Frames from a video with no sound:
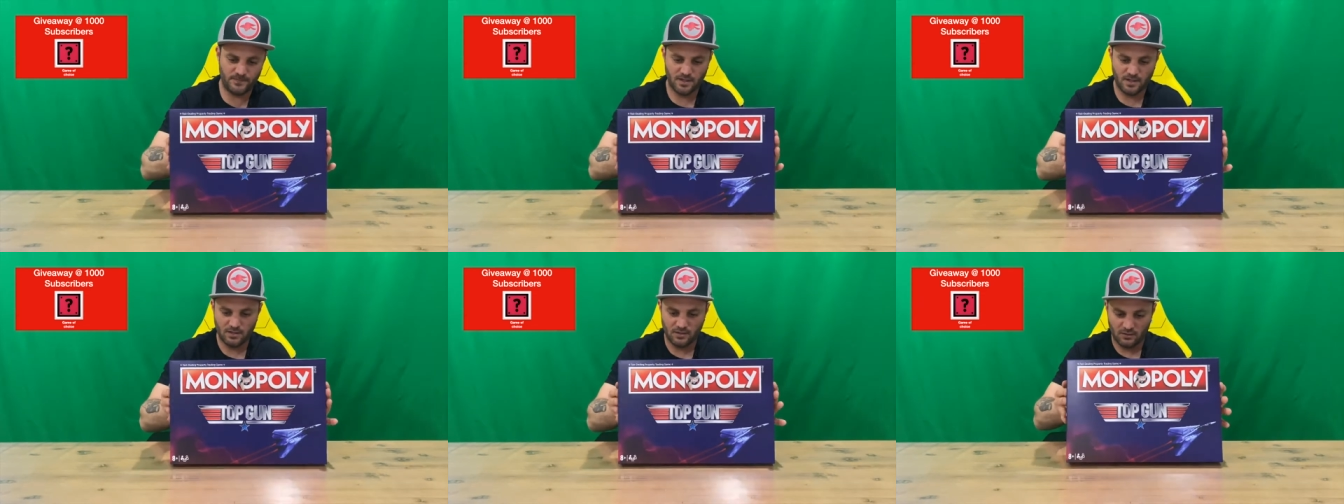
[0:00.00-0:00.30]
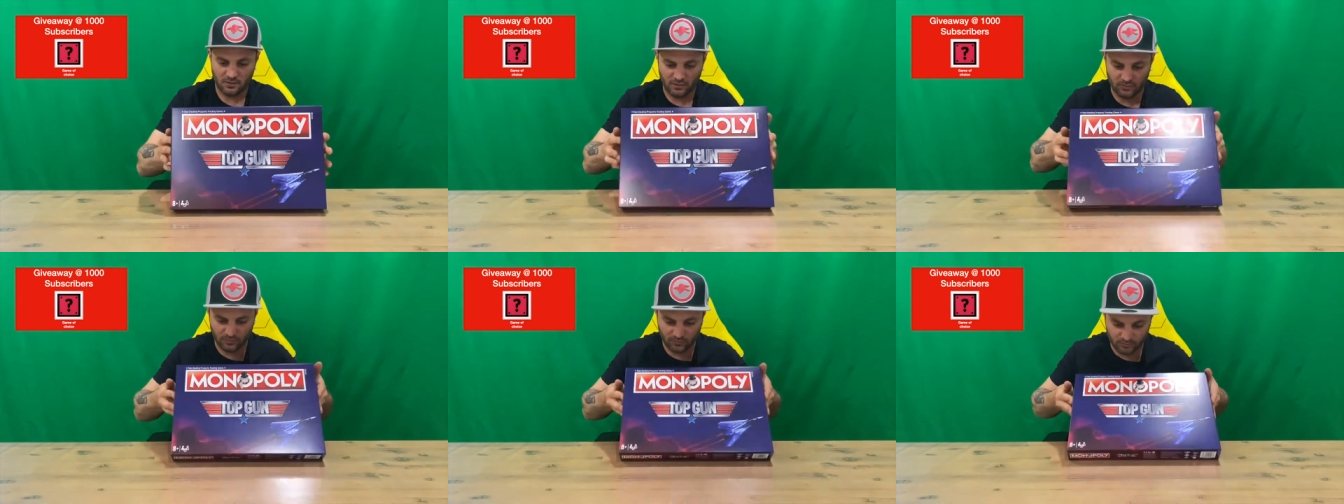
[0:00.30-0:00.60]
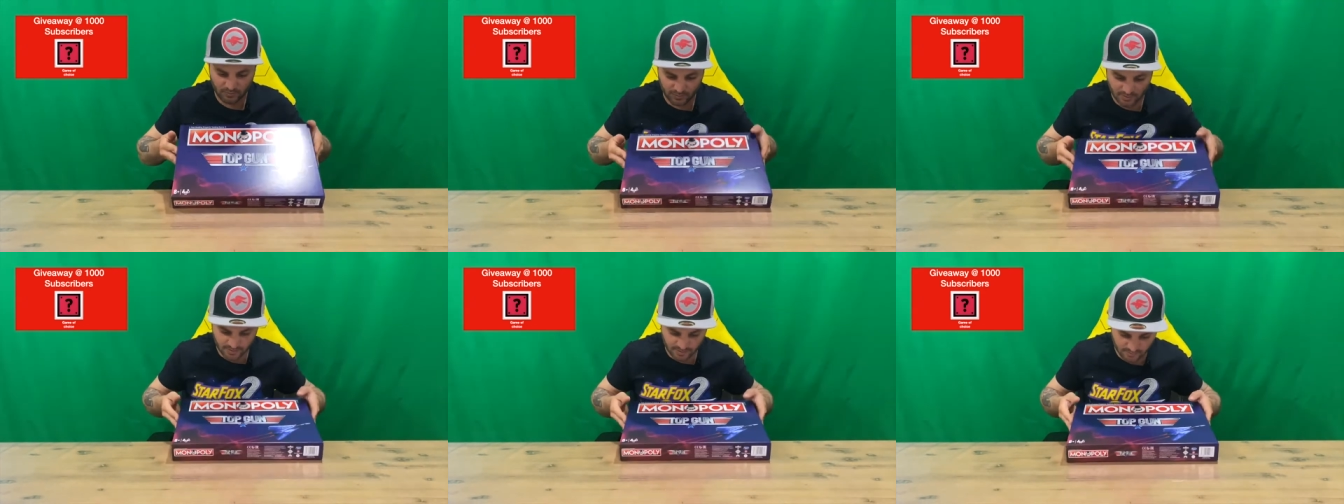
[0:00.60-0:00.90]
I'll
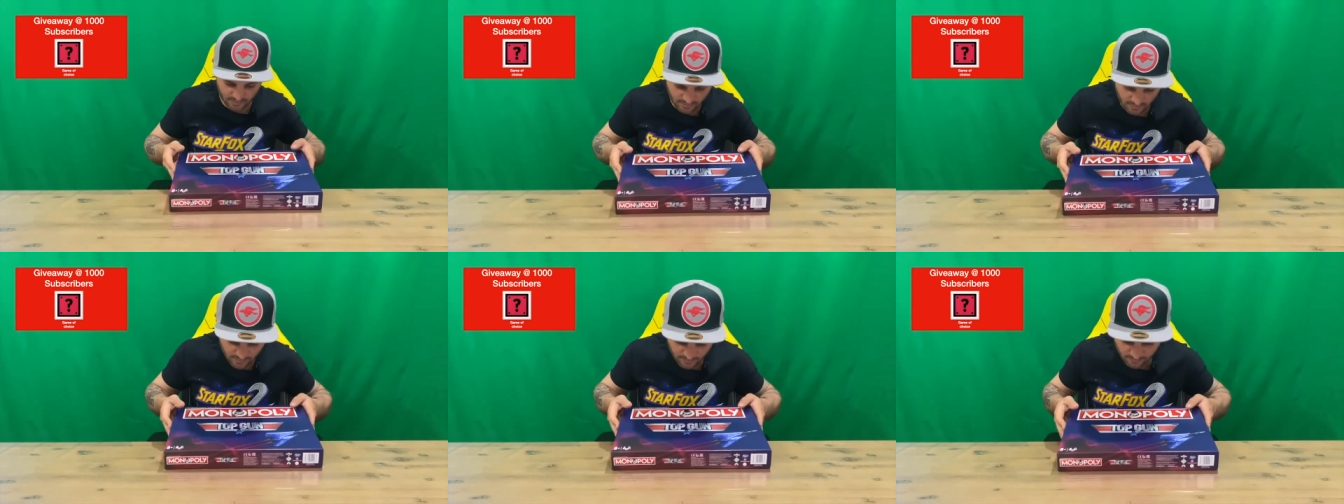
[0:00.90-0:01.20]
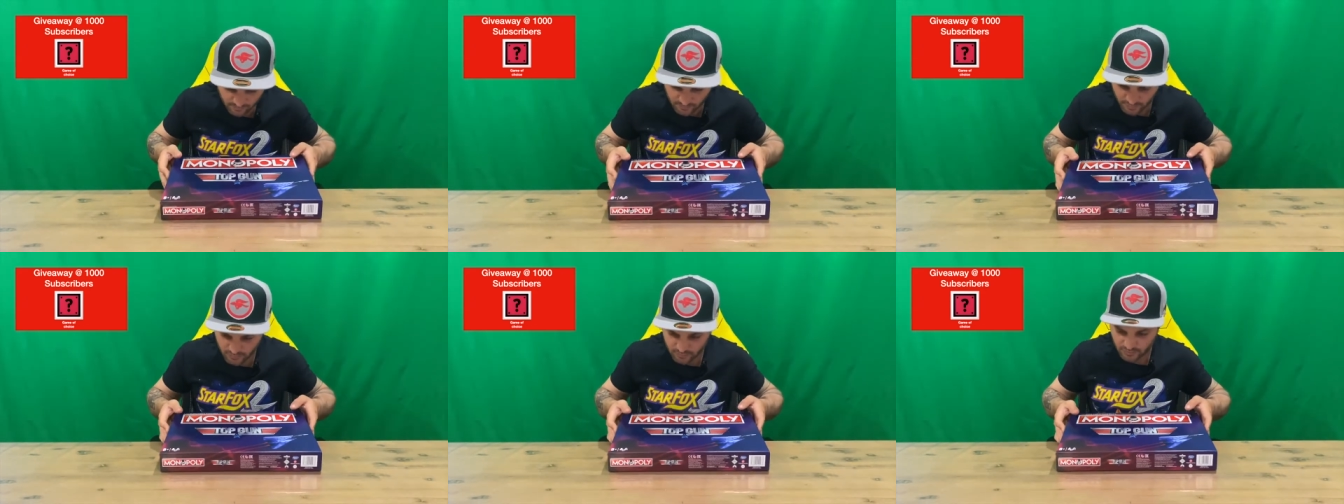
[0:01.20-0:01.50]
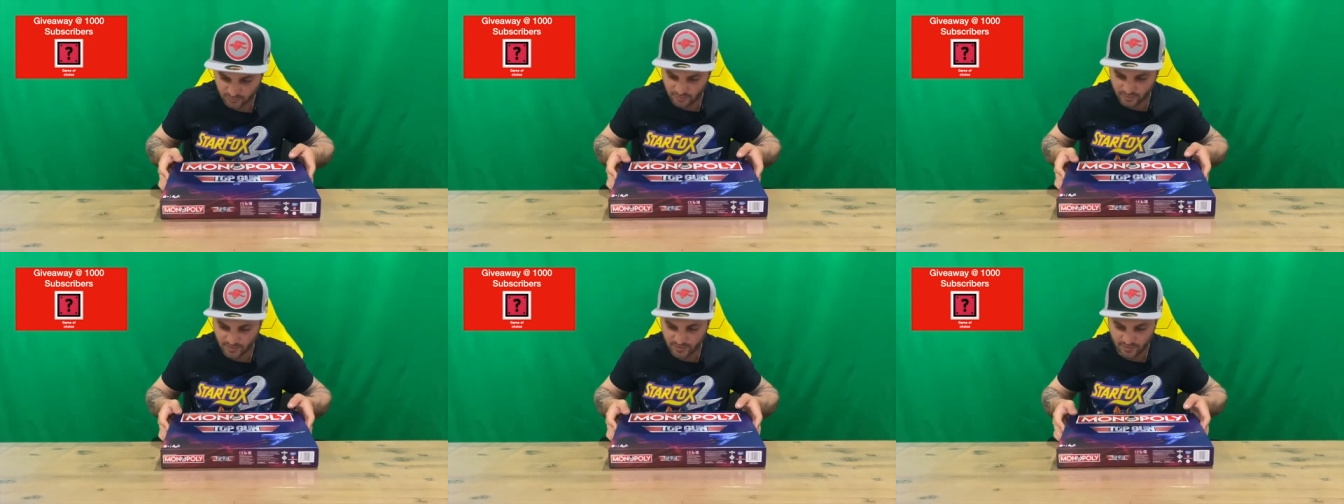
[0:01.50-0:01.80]
uh, most
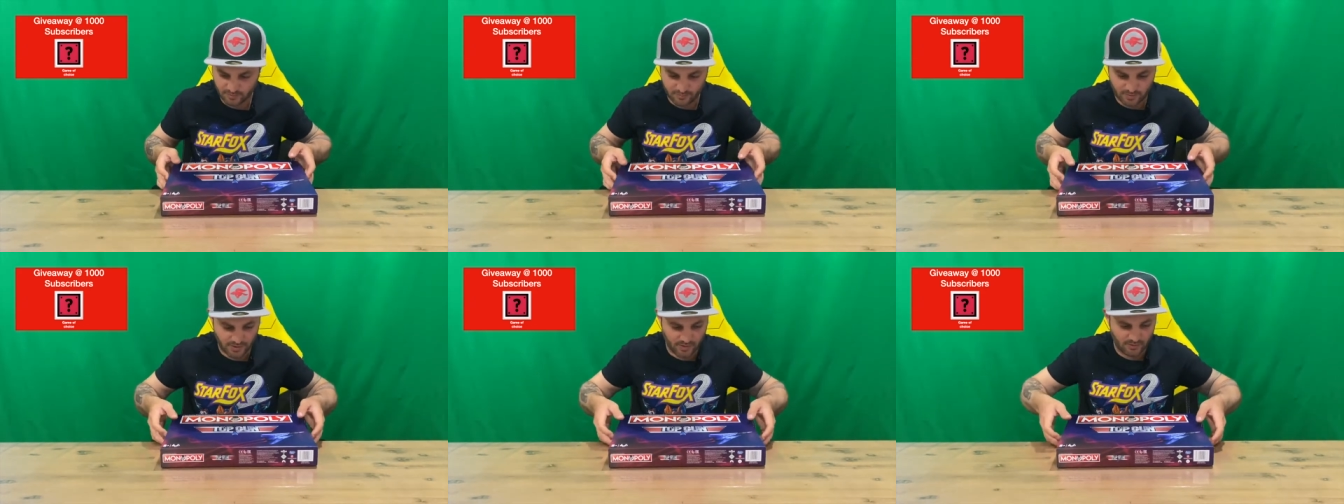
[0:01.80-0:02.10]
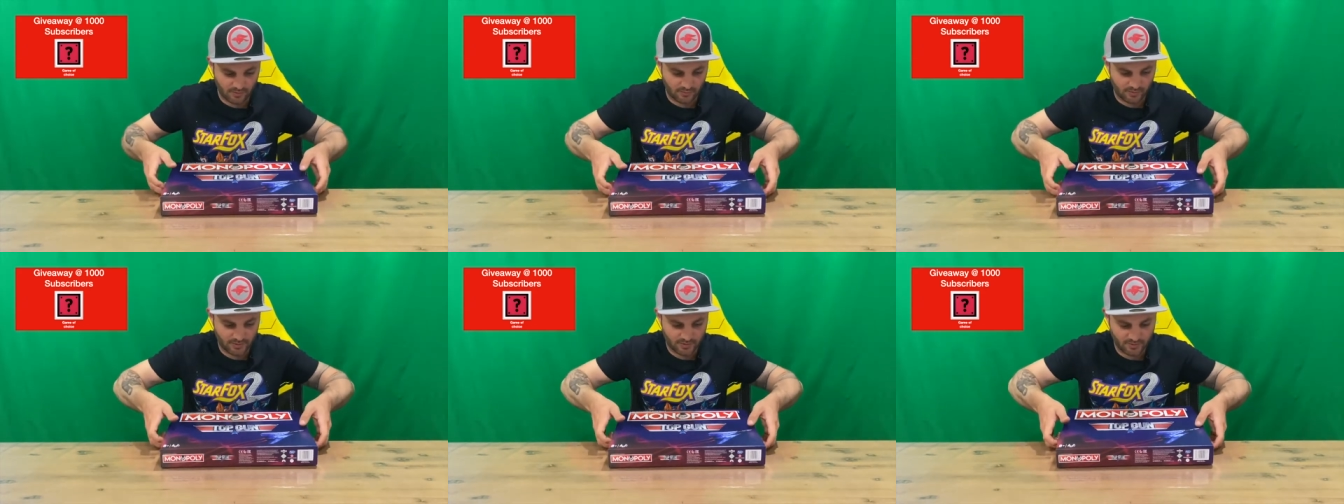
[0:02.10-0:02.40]
likely be going to see